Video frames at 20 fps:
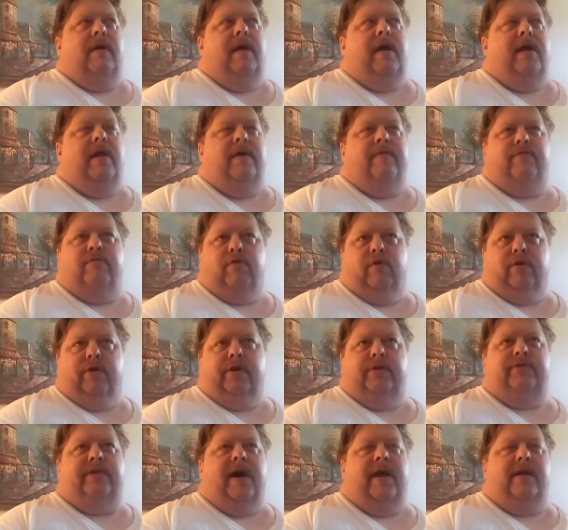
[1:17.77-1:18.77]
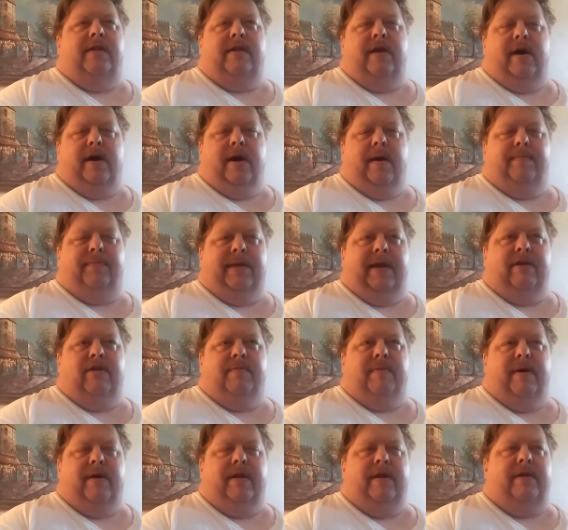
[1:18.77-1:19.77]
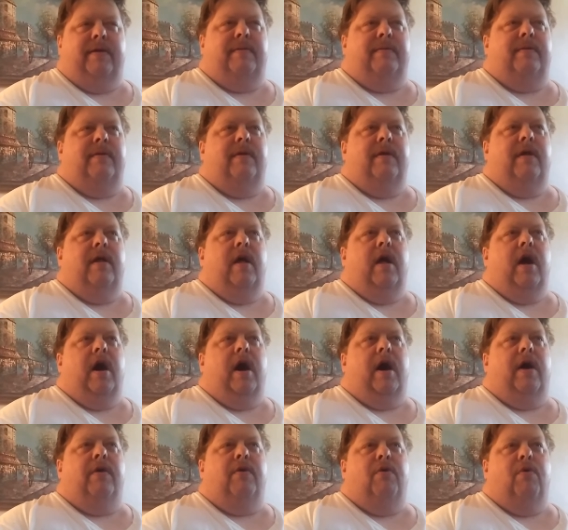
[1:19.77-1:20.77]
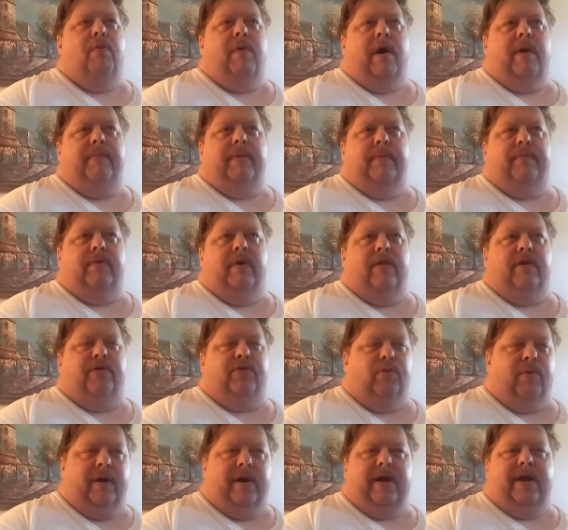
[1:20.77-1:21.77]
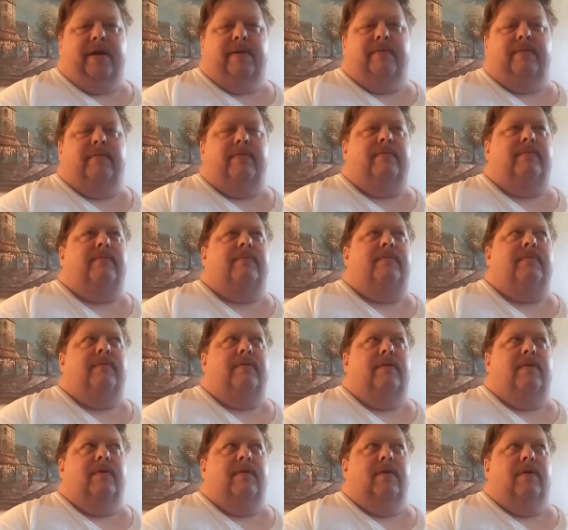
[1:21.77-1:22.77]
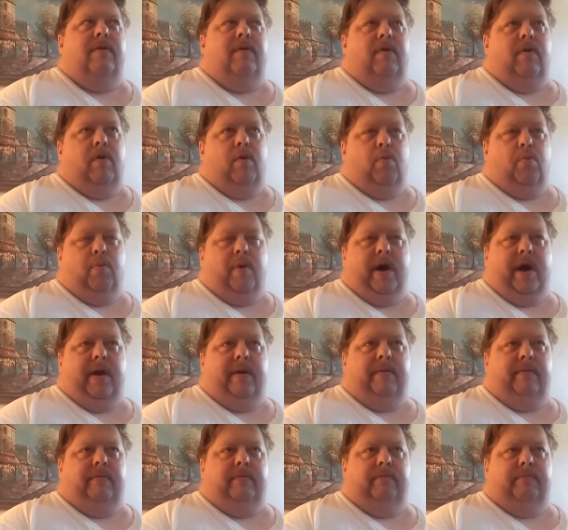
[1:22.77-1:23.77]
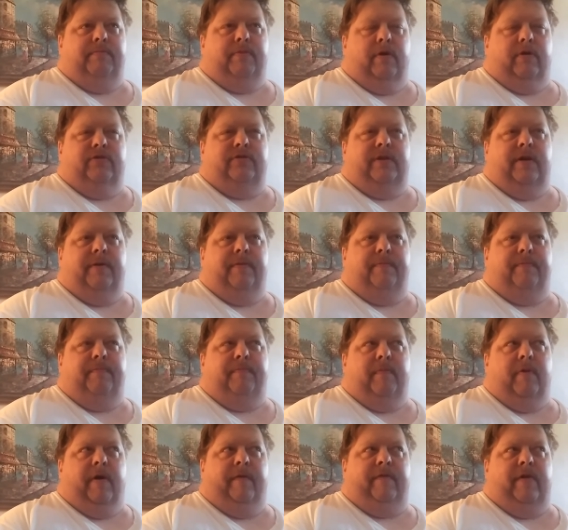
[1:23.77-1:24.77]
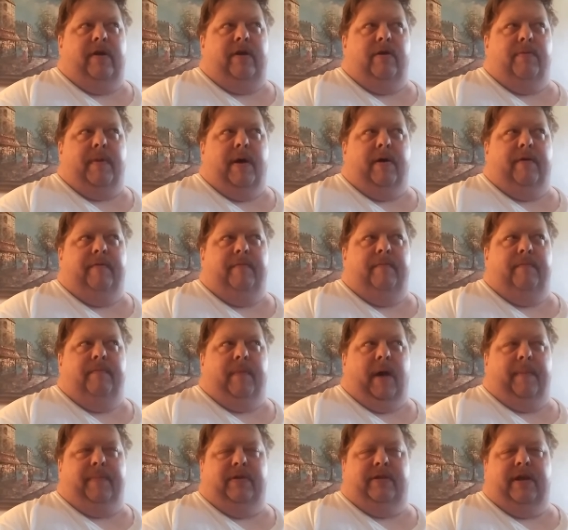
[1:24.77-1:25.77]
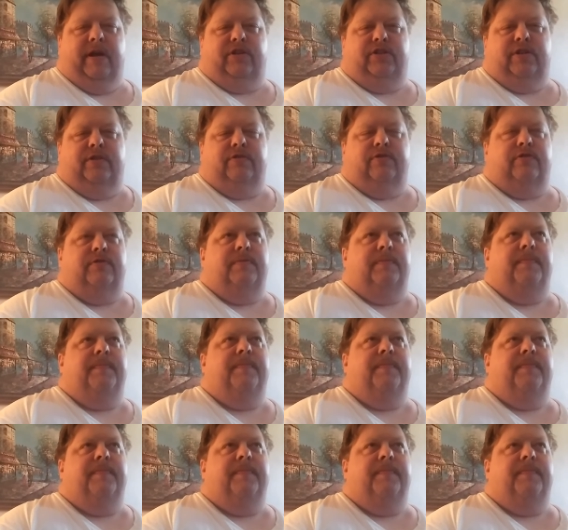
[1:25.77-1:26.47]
And of course, I did not update everybody on who won Big Brother 20. When I posted a, a video about my predictions,